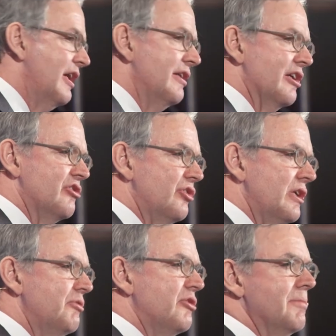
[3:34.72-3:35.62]
is that they
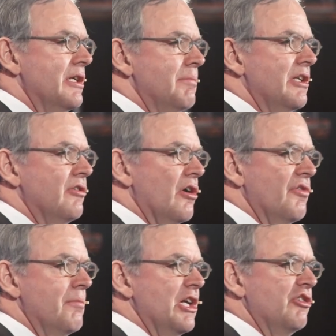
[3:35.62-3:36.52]
don't do it
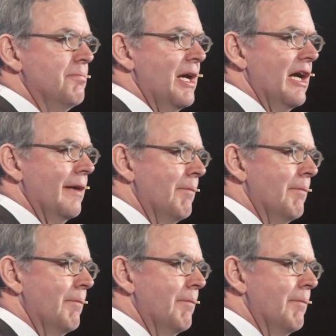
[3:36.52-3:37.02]
on uh,